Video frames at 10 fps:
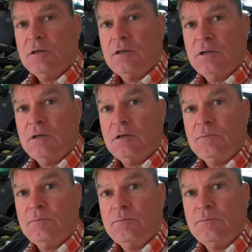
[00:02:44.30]

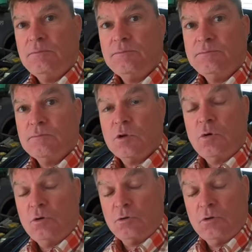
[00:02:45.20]

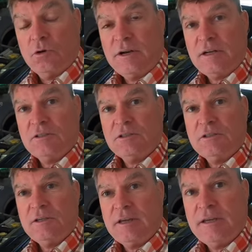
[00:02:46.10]
oil cooler
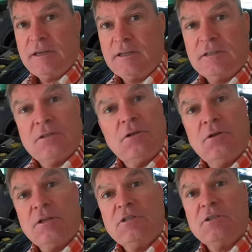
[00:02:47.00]
housing. And so
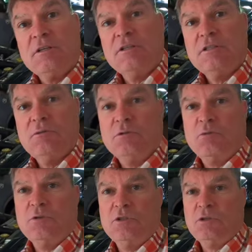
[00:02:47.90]
let's look and see what the
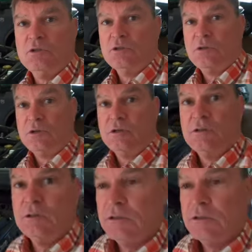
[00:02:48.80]
results are.